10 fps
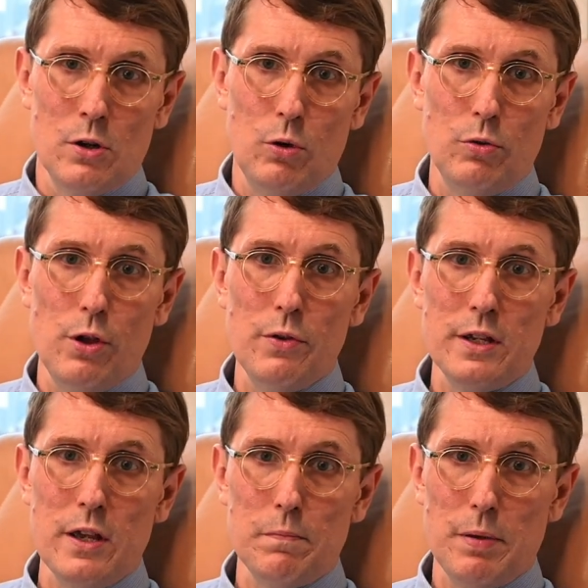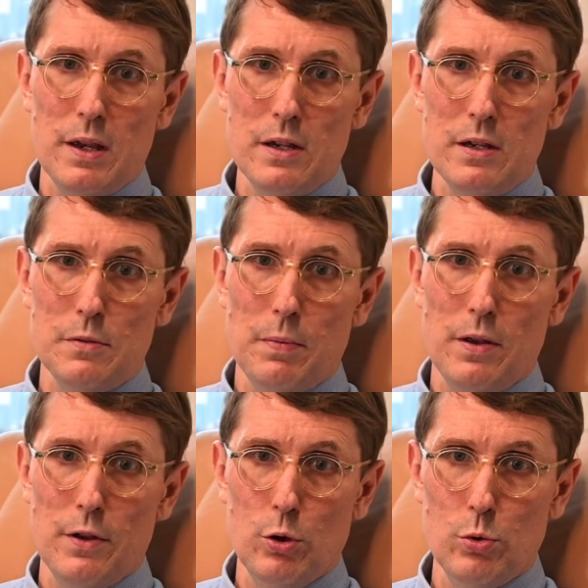although they get paid by
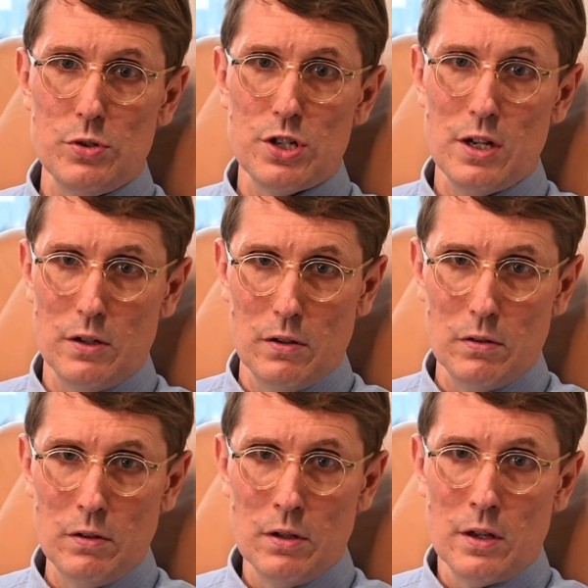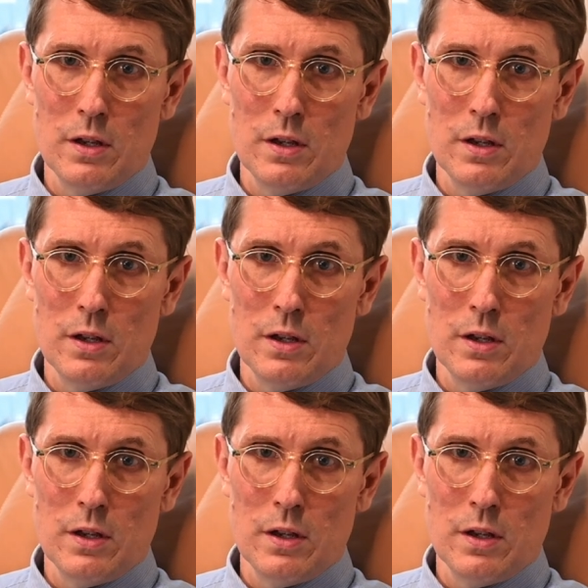the hotel,